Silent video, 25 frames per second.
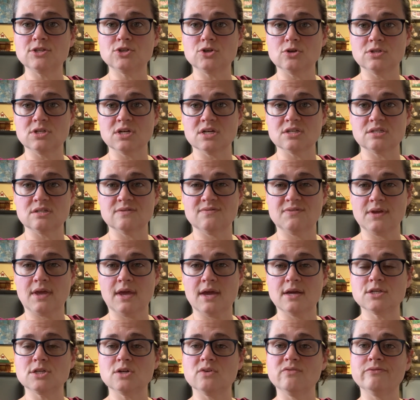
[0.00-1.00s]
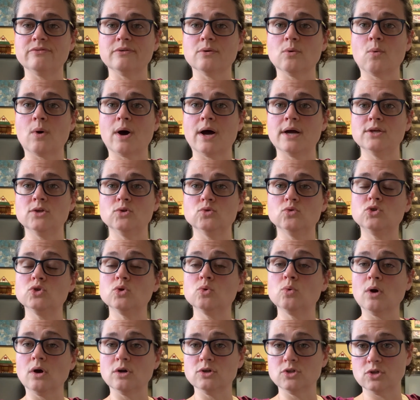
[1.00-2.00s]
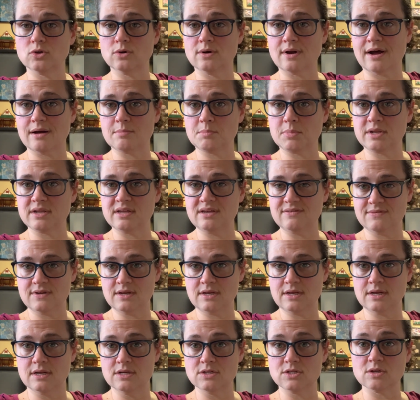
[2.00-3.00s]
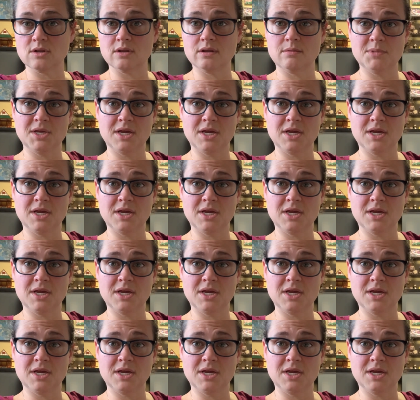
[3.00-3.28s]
your justification for why you do or do not believe it. And so let me